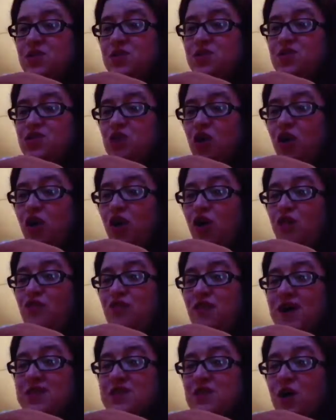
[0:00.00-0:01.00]
dark
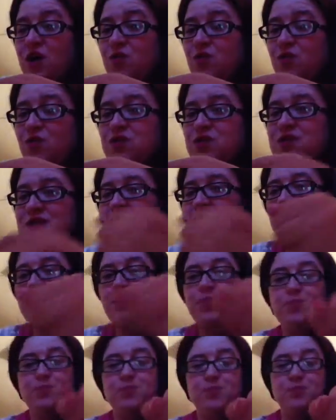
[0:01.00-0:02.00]
red going on to like a
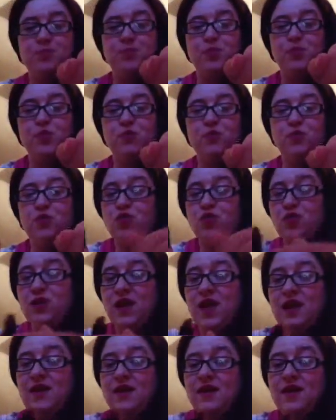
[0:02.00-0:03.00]
plum
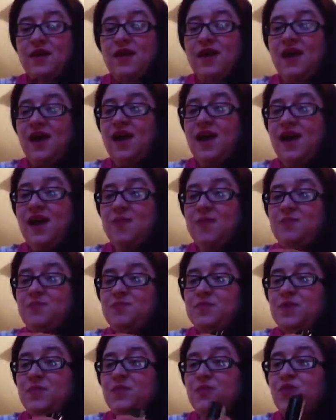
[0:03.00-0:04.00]
colour.
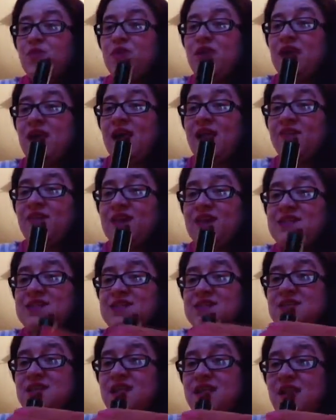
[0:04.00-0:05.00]
But yeah,
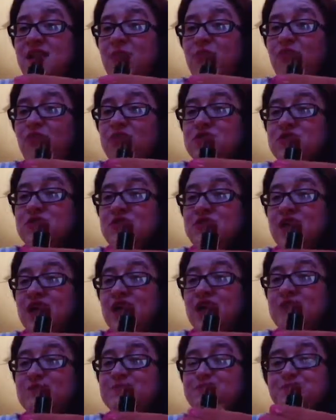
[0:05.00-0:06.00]
that's the product
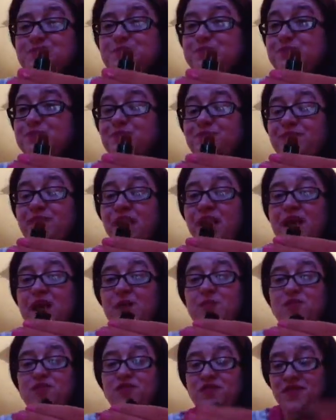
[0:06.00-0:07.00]
there, and
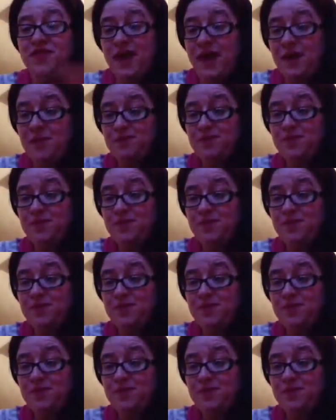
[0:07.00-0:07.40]
I'm loving that.